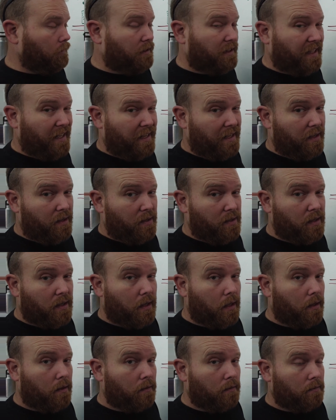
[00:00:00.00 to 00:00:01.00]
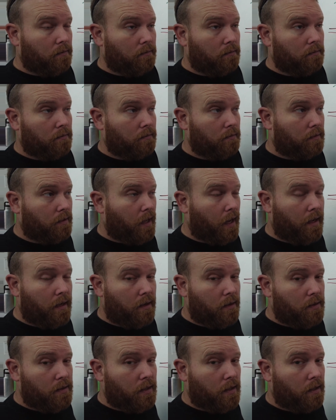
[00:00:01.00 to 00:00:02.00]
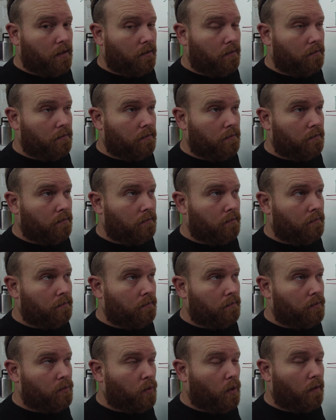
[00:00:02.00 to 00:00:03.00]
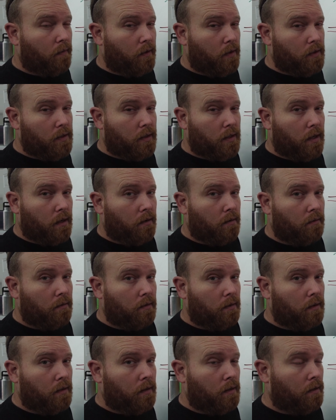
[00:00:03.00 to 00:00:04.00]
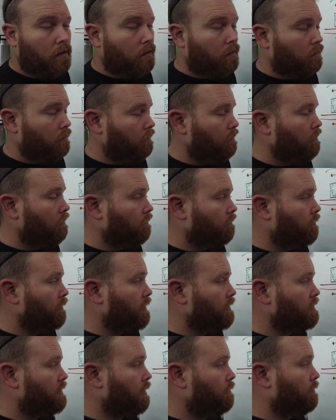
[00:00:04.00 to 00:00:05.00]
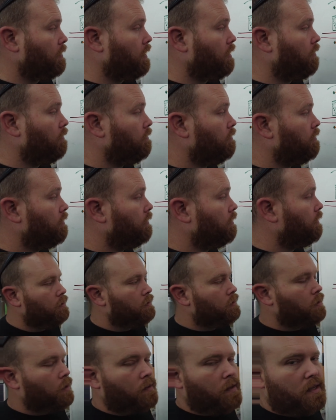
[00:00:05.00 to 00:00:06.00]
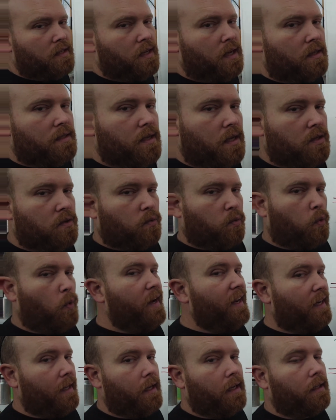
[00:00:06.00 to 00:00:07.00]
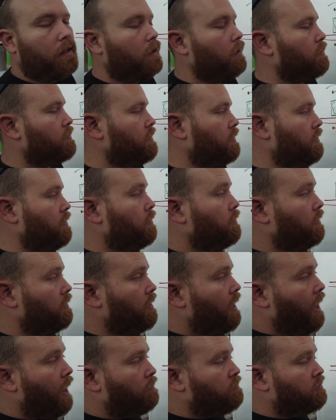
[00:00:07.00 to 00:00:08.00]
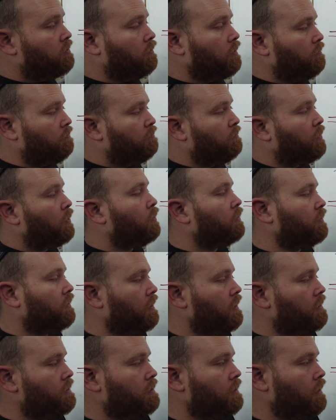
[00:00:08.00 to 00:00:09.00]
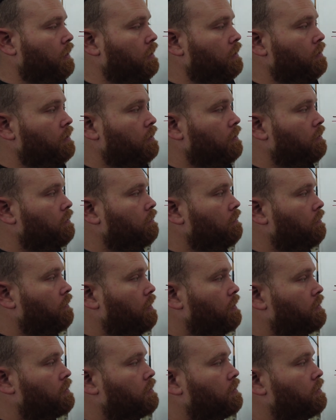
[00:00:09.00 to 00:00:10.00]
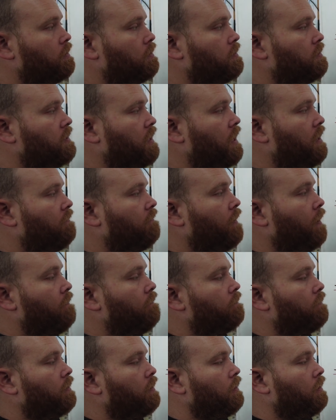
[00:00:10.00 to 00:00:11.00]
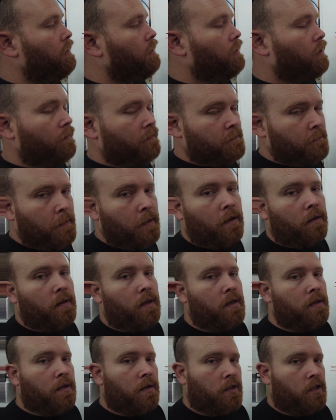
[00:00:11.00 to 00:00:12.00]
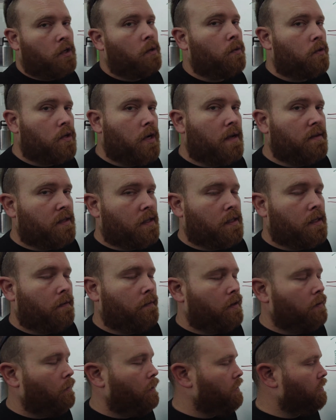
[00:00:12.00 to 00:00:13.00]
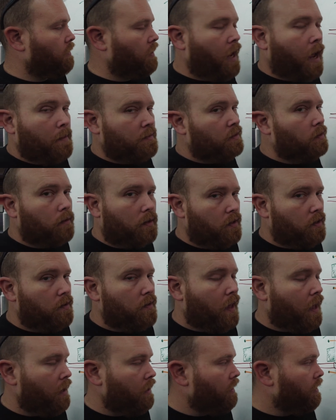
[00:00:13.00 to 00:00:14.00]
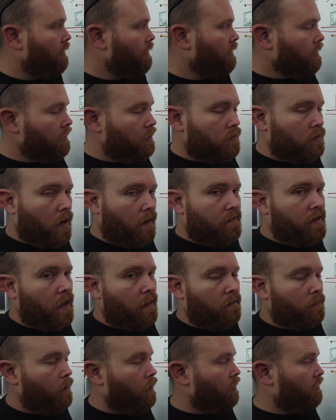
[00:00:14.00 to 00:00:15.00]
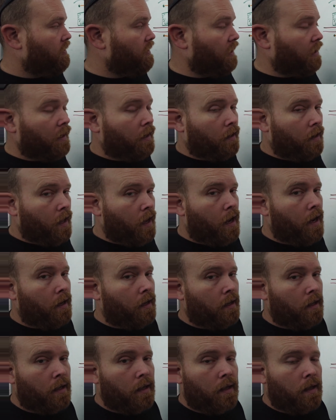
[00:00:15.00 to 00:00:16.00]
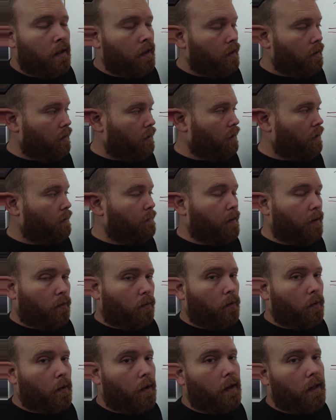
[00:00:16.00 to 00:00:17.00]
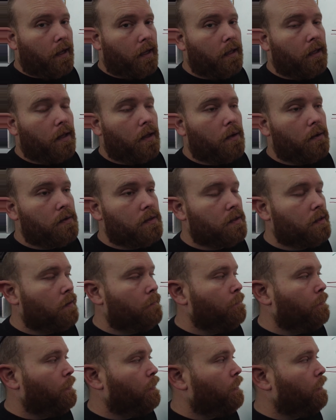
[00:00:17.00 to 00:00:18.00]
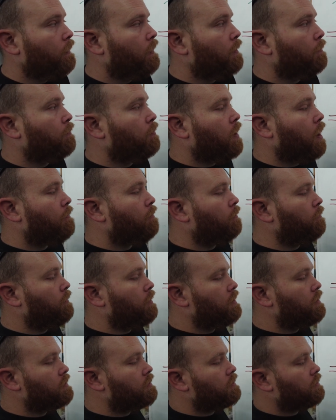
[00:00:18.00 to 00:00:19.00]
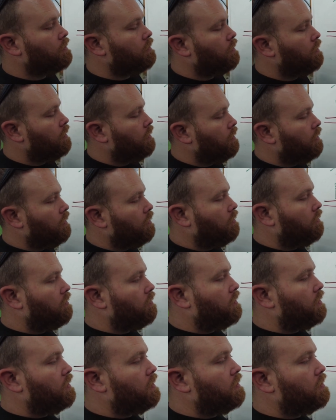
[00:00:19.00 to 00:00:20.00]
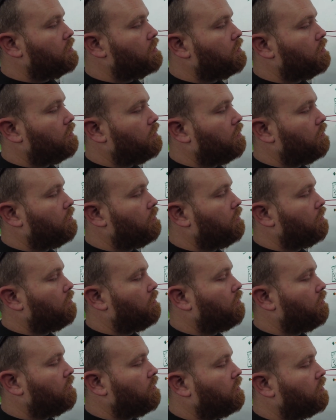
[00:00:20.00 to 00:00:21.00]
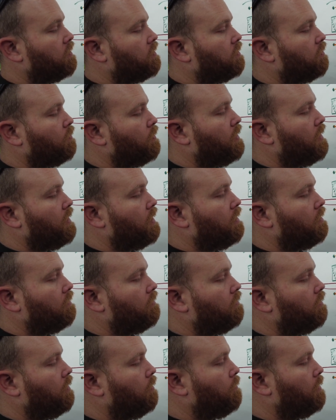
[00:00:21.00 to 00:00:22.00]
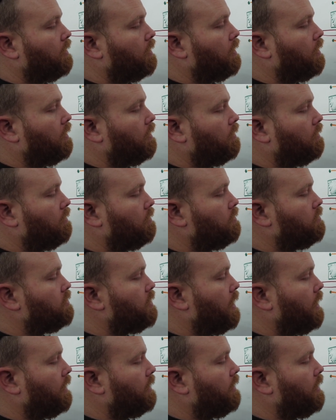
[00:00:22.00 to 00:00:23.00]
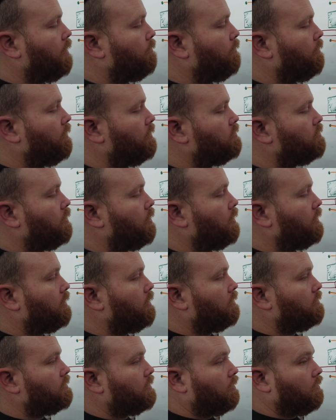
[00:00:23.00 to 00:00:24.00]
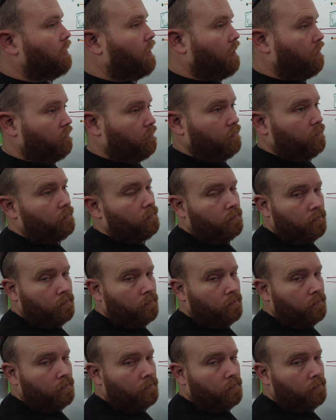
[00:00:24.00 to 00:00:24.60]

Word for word: ten years ago, nine years ago, twelve years ago, long freaking time ago. So this gets us really close, and you can absolutely bolt this in, this Z eighty-five lift spindle into your two-wheel drive Z seventy-one. You can absolutely do that, drive down the road, get it aligned, it'll be really close. The problem is these three, I'm going to kind of jack it up on the drawing here because I don't have